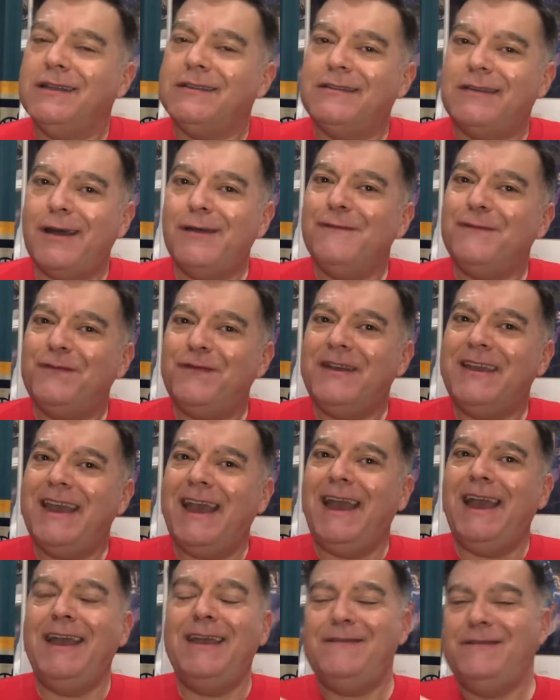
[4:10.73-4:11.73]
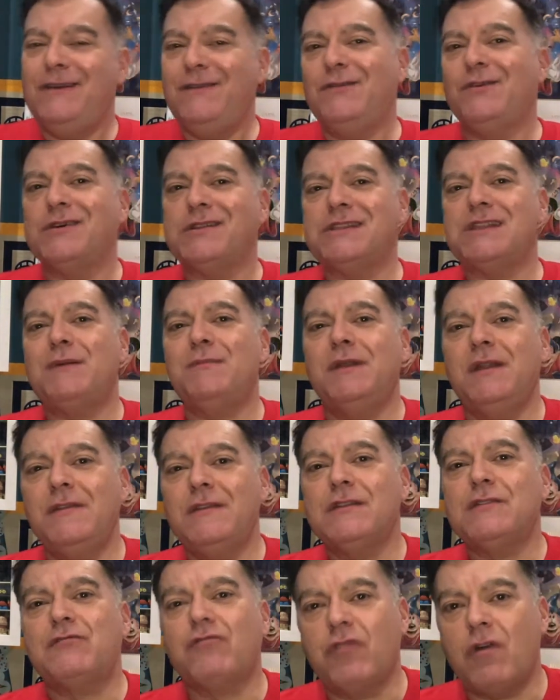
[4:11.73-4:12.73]
Don't forget, if you've got somebody
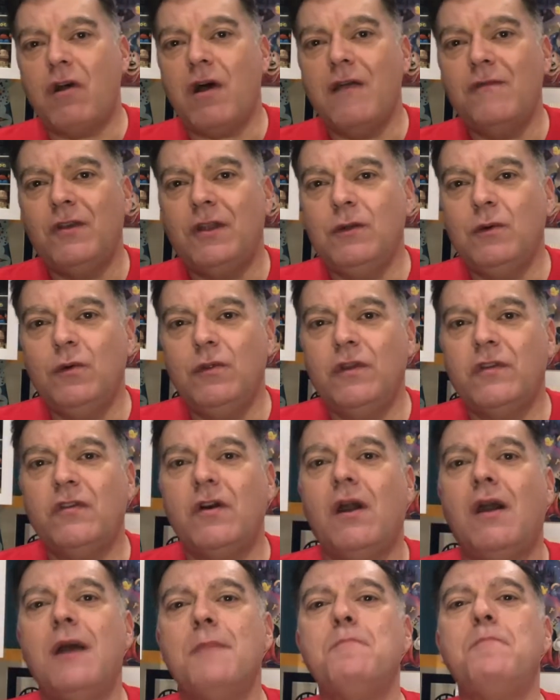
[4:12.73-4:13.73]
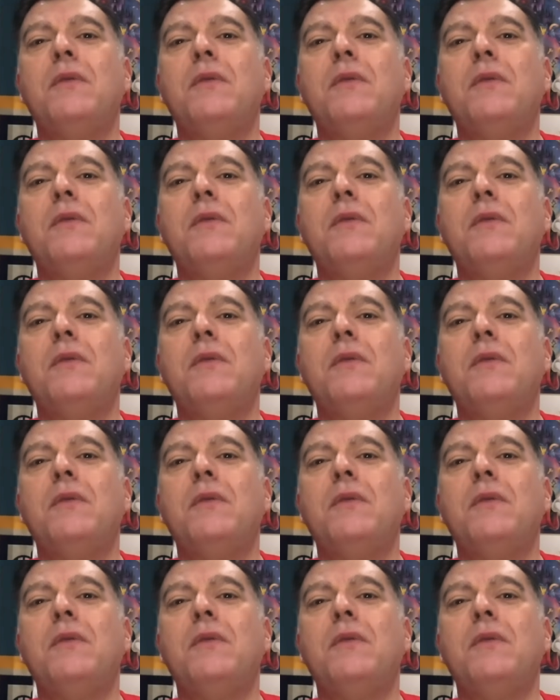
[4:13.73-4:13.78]
that's driving all the time,